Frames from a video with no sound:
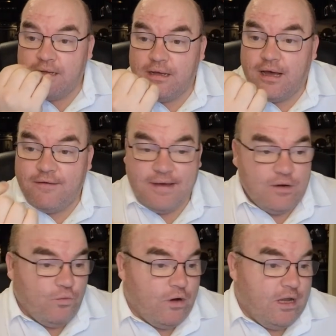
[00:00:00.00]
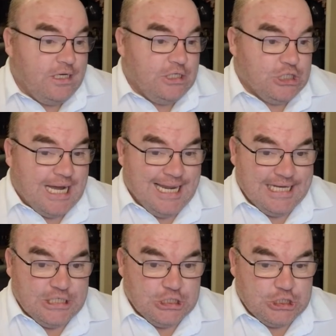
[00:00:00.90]
I've had one
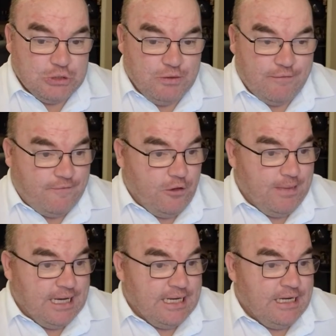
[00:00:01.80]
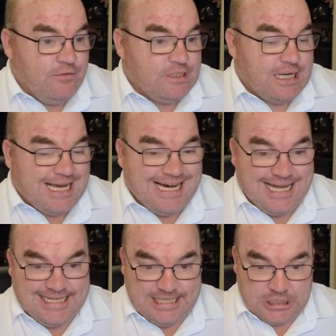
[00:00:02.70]
challenge with filming it, and it was at a
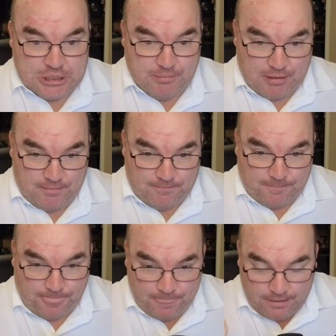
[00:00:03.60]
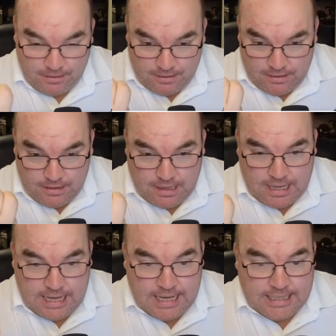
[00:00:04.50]
car dealership.
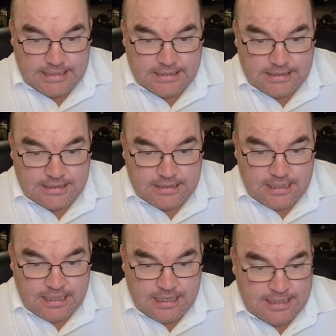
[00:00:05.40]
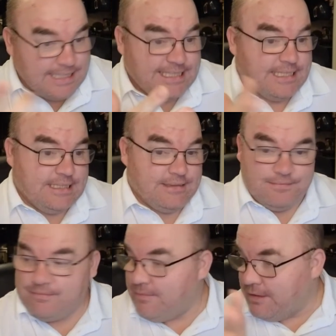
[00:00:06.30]
And that's it.
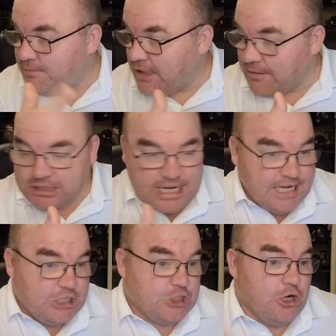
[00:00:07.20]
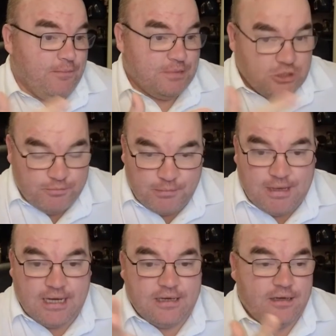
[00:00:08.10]
But pretty much any shop,
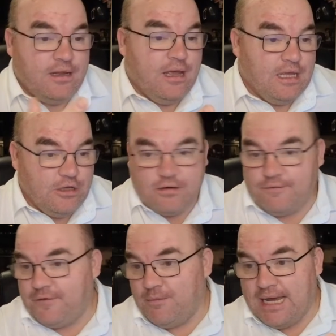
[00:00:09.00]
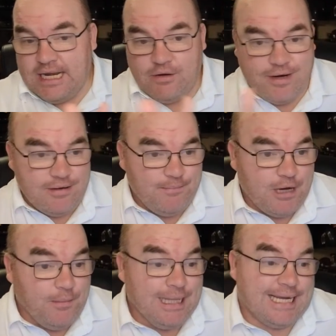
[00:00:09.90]
supermarket, you can film anywhere in
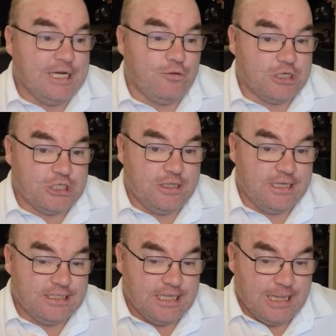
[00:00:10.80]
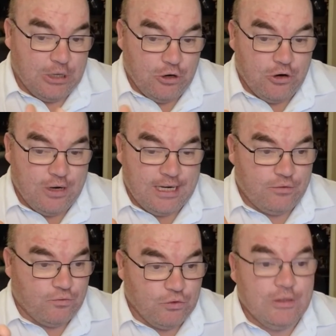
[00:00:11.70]
public in Russia. There's a law and a
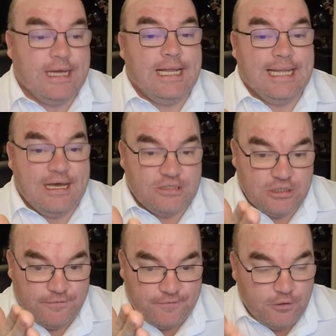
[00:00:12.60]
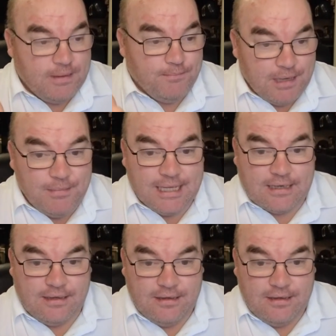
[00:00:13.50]
rule that allows you to film in public.